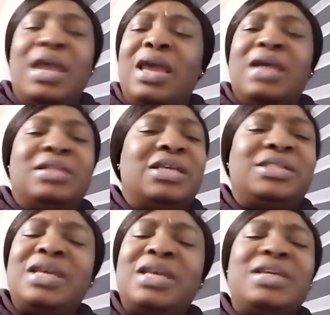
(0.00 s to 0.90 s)
This
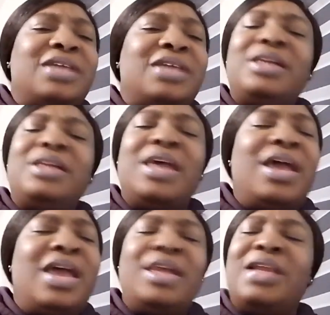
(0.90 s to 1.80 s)
is the
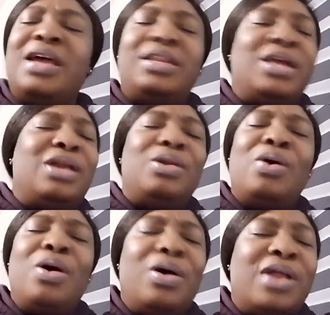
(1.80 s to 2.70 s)
day that the
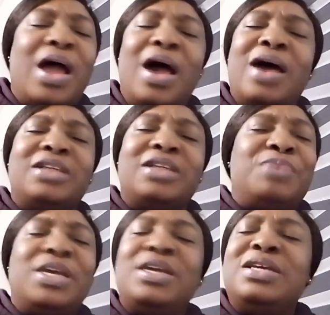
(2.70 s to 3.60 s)
Lord has
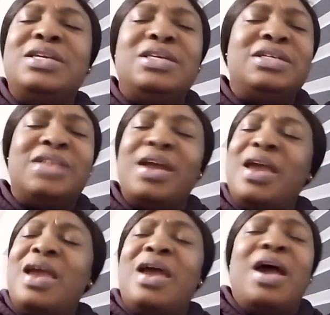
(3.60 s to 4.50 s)
made.
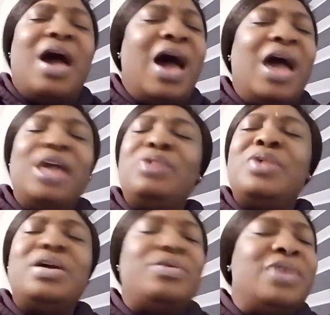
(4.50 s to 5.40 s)
I
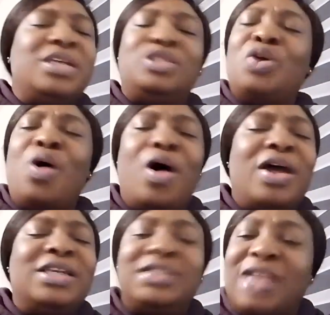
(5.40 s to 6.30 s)
will
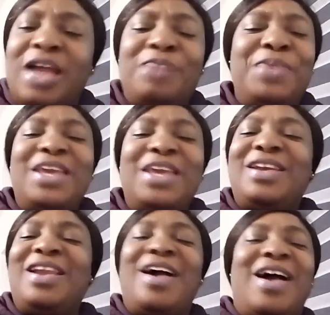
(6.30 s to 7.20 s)
rejoice and be
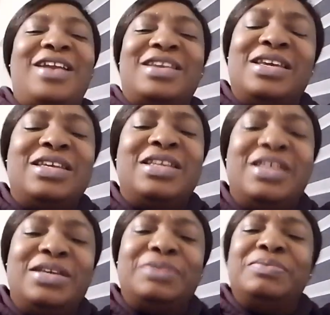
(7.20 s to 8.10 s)
glad in
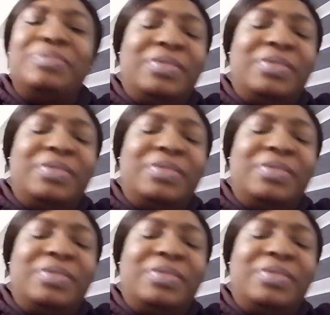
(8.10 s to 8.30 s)
him.